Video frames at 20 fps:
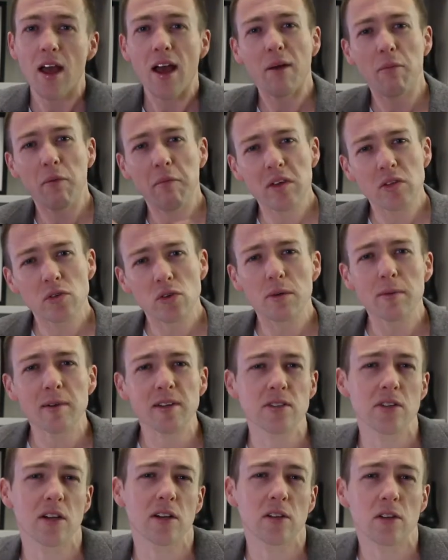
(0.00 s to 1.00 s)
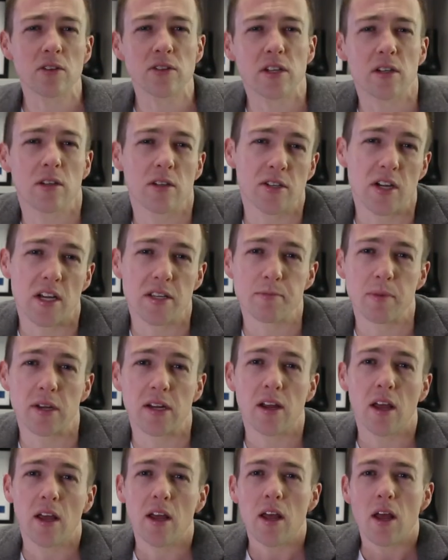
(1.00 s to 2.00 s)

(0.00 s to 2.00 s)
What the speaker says: And when we talk about psychological adjustment,